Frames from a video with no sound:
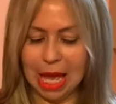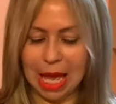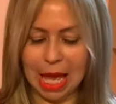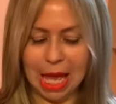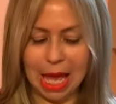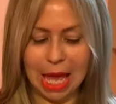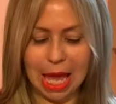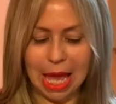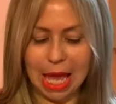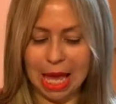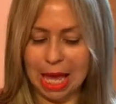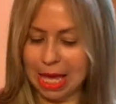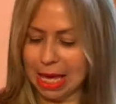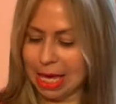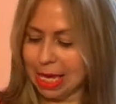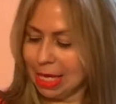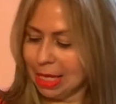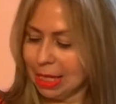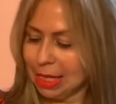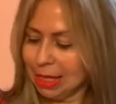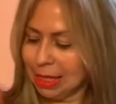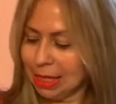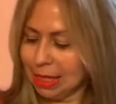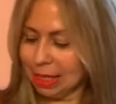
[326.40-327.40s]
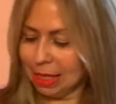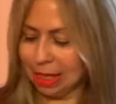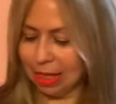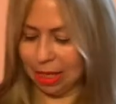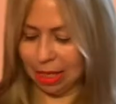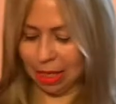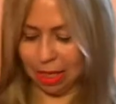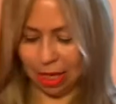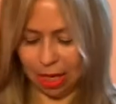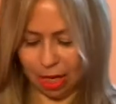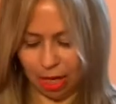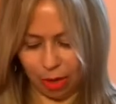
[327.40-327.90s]
And
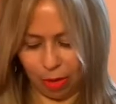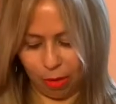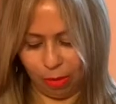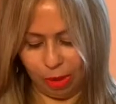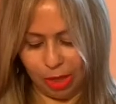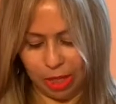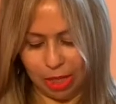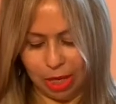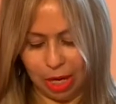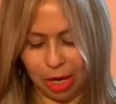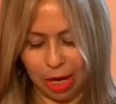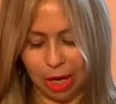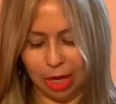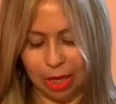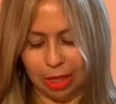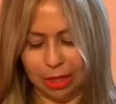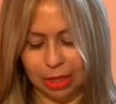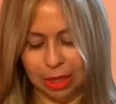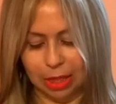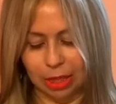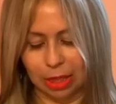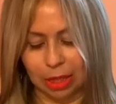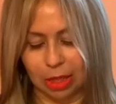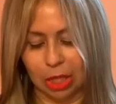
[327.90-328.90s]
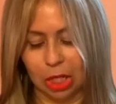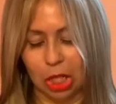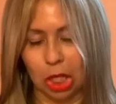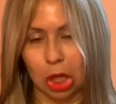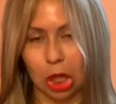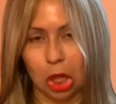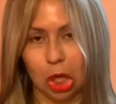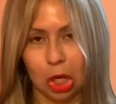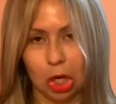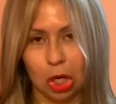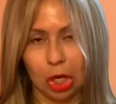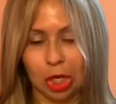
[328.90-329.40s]
we got the
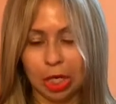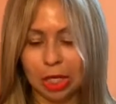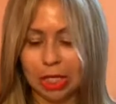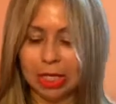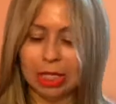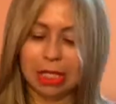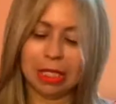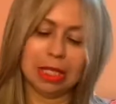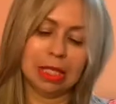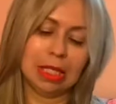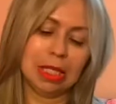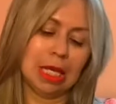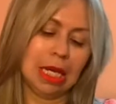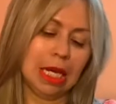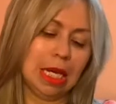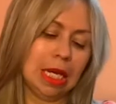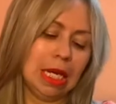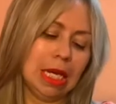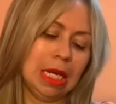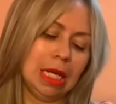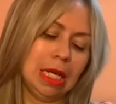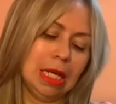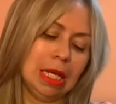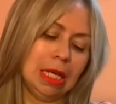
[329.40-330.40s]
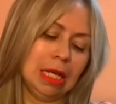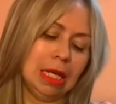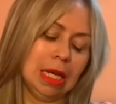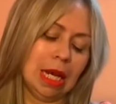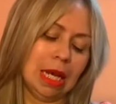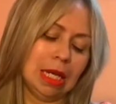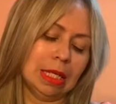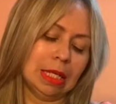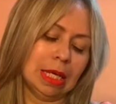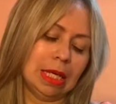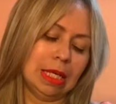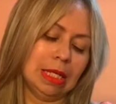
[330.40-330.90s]
gloss in,
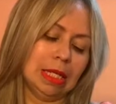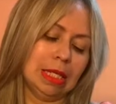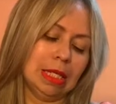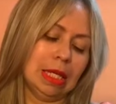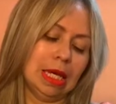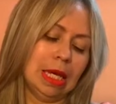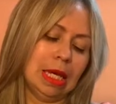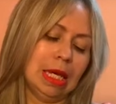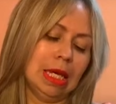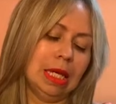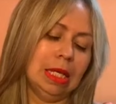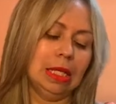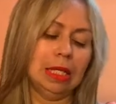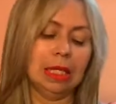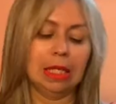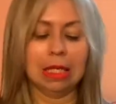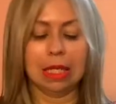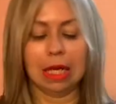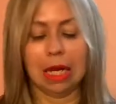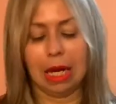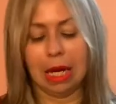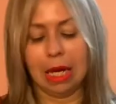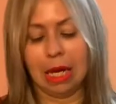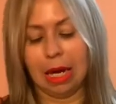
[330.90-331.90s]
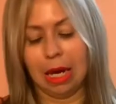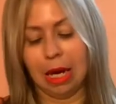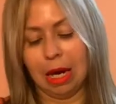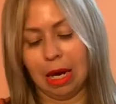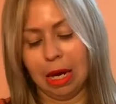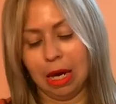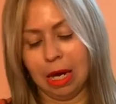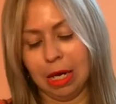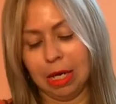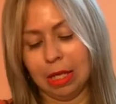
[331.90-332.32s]
as I said, Sky High.